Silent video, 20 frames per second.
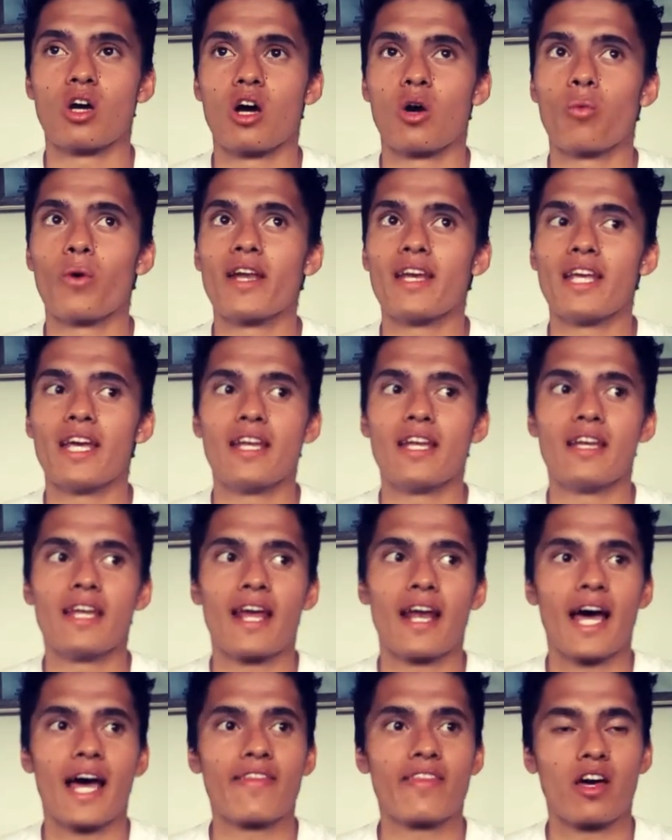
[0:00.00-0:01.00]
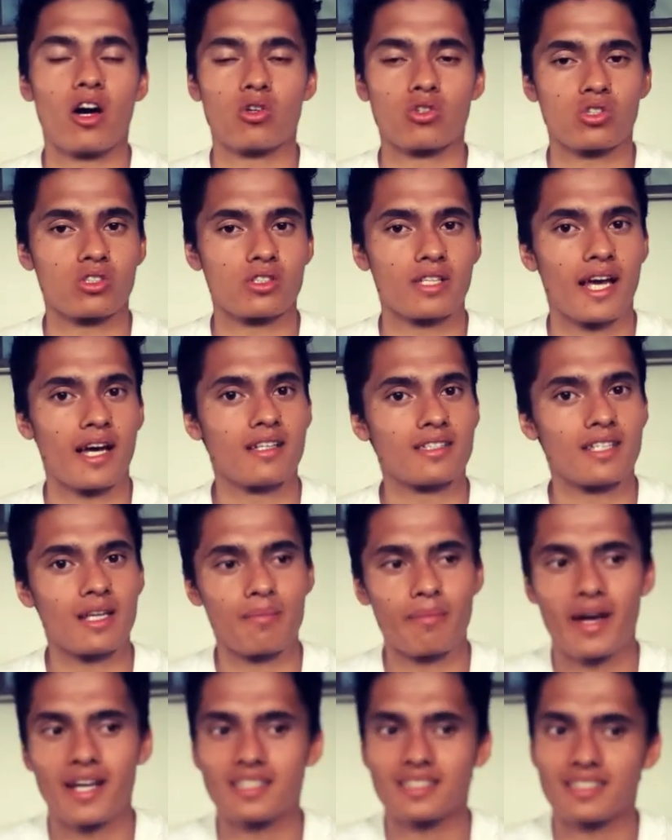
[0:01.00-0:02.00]
I went in and I had that ultrasound, and
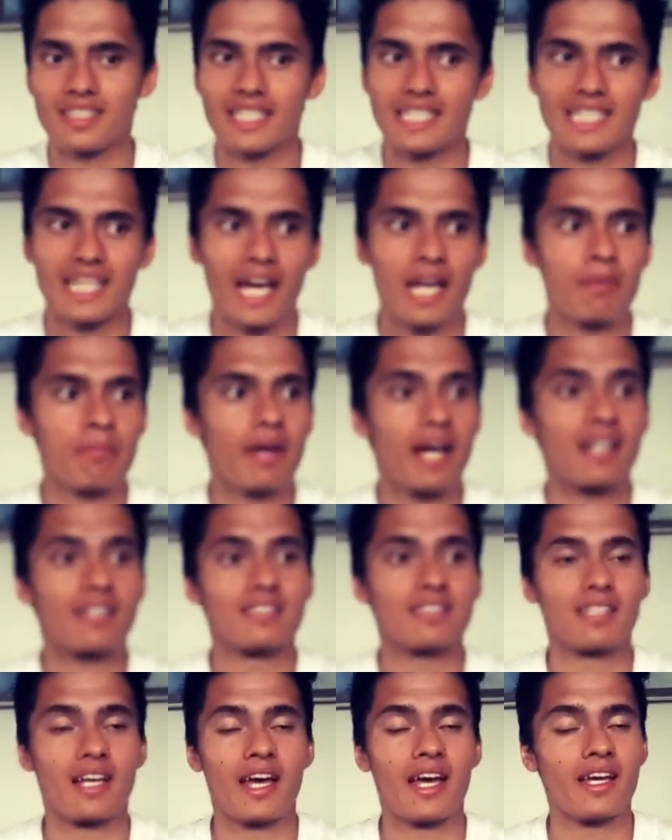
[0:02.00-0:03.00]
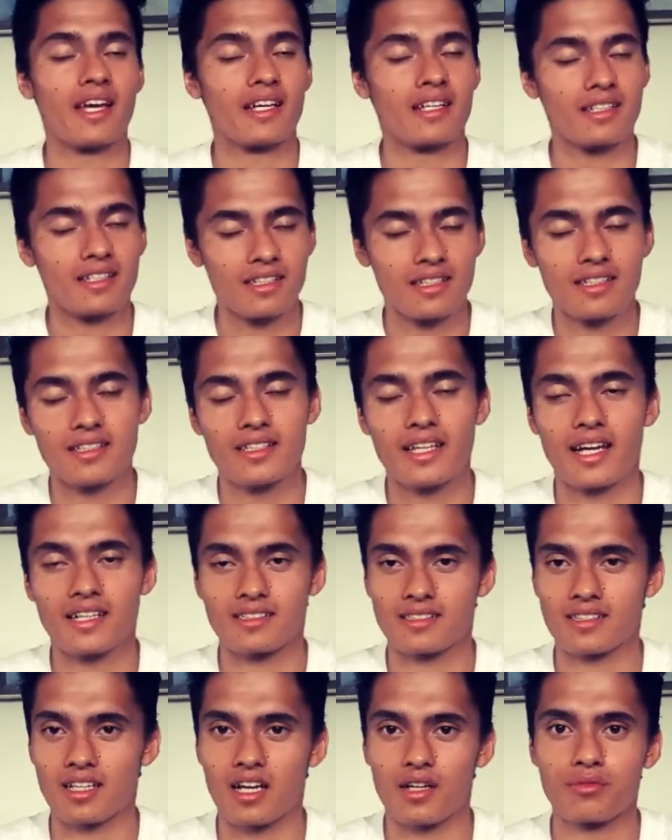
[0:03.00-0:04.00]
basically it came back saying,
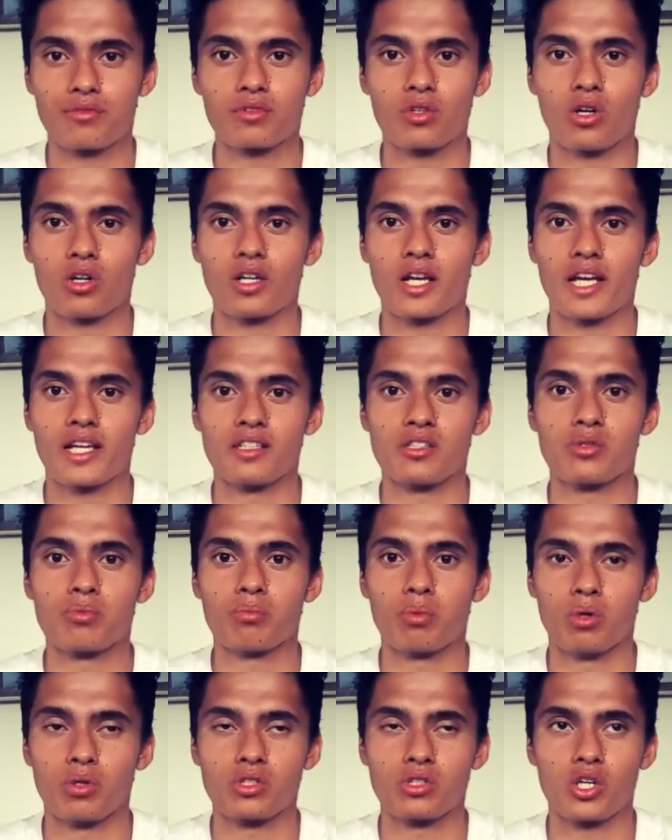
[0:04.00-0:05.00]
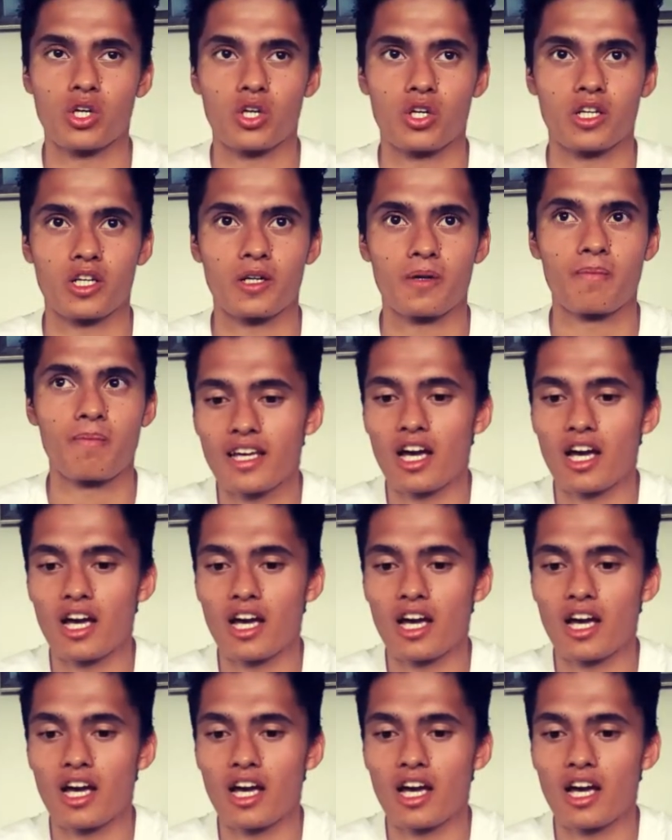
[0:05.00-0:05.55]
yes, I've got a sports hernia.